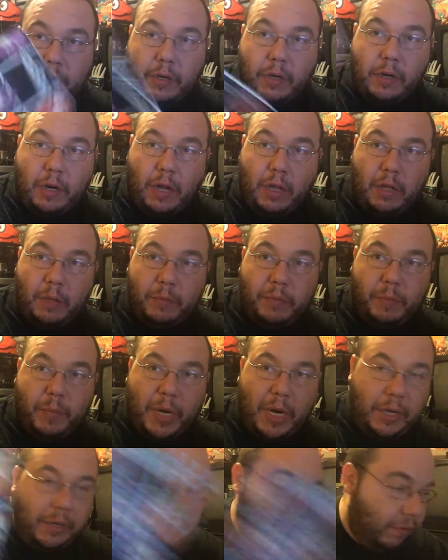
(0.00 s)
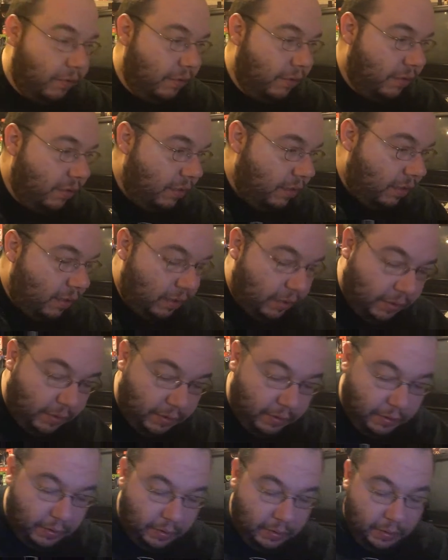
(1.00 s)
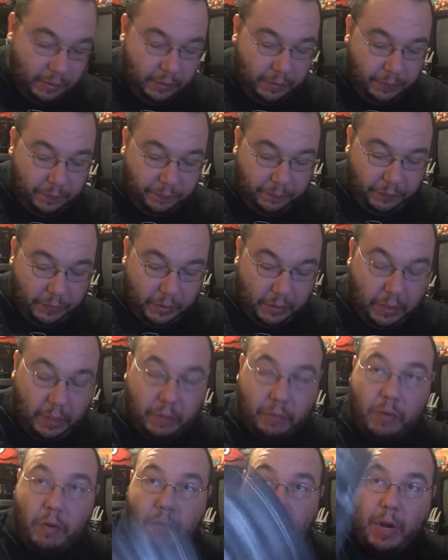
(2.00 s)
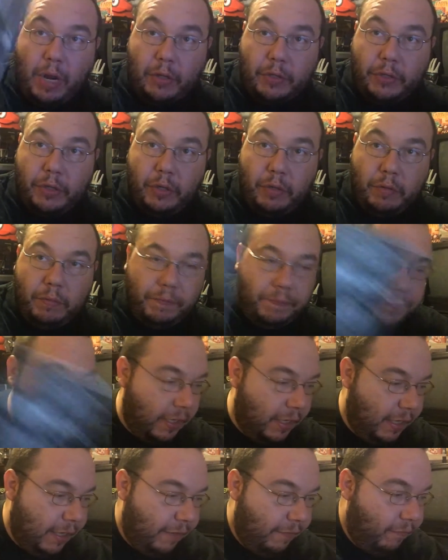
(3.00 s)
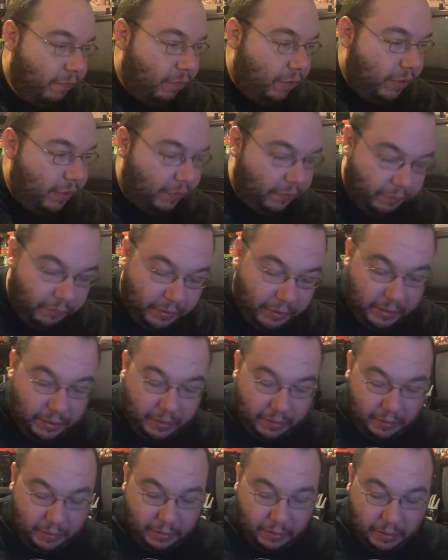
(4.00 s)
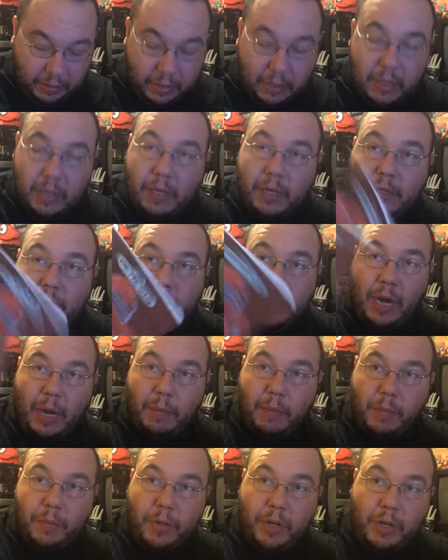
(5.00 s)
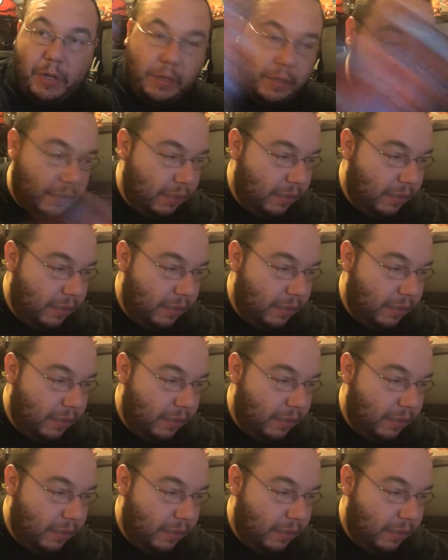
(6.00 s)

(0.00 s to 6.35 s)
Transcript: Columns manual. Road Rash 2. I have 1 and 3. Cyberball.